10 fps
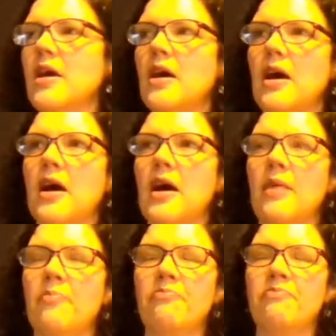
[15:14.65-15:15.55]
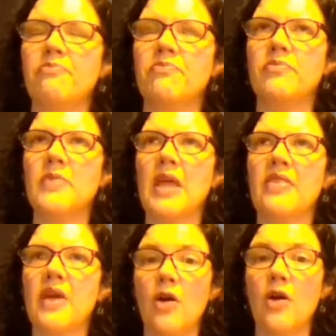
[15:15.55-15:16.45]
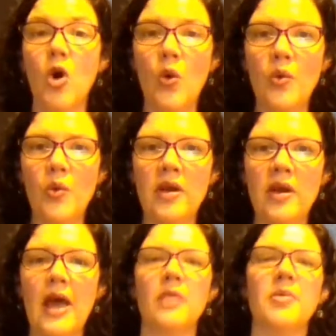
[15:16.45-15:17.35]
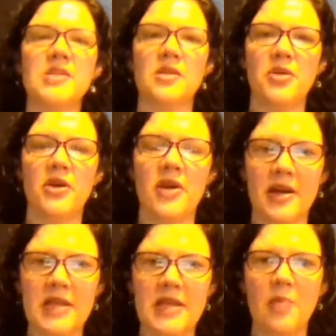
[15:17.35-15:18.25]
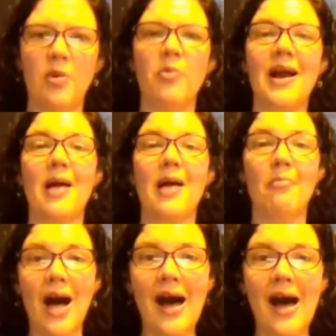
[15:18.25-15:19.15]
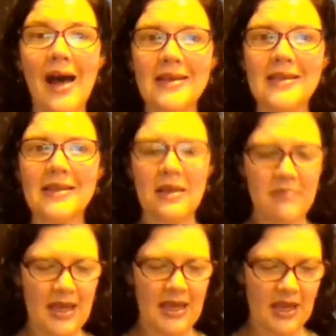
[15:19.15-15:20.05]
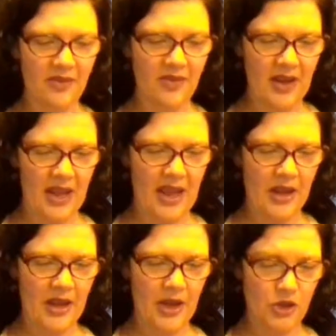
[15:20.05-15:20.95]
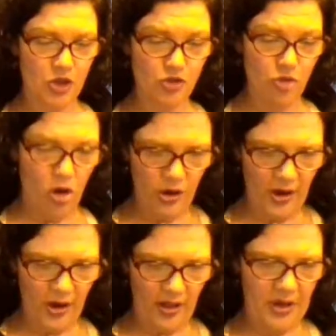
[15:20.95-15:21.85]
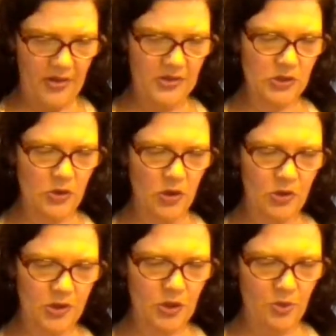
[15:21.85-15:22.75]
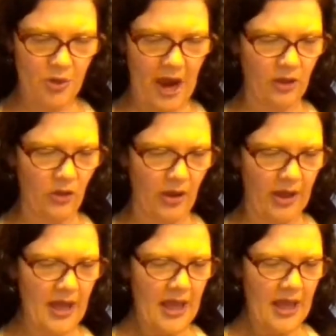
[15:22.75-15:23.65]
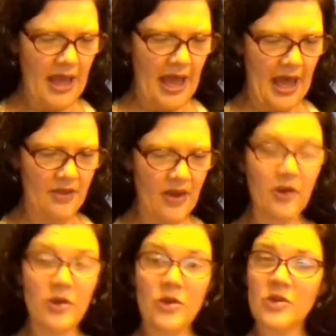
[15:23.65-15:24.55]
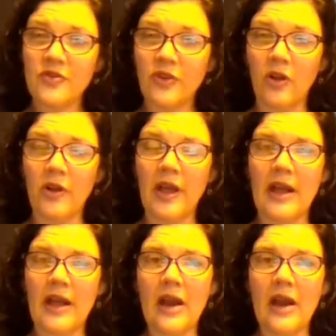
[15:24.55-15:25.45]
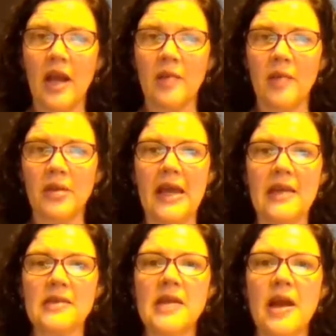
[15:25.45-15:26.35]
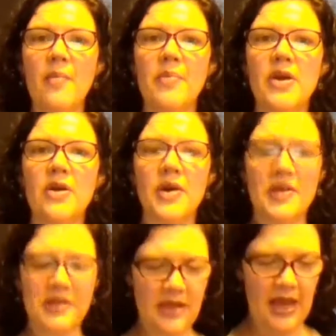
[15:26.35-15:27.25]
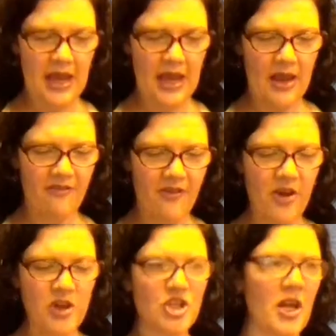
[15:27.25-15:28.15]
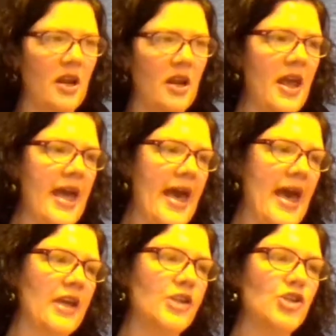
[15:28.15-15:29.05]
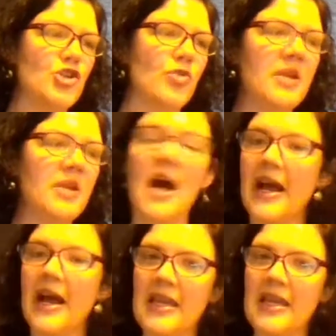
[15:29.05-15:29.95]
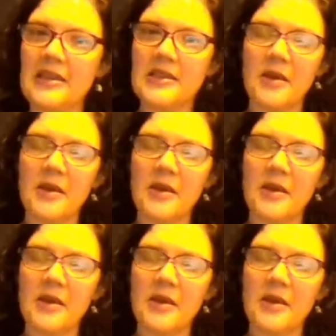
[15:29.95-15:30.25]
um, their own elements in the periodic table, but combined, they make even a stronger element, and this is called a superalloy. And they are useful in airline planes because they function at extremely high heats.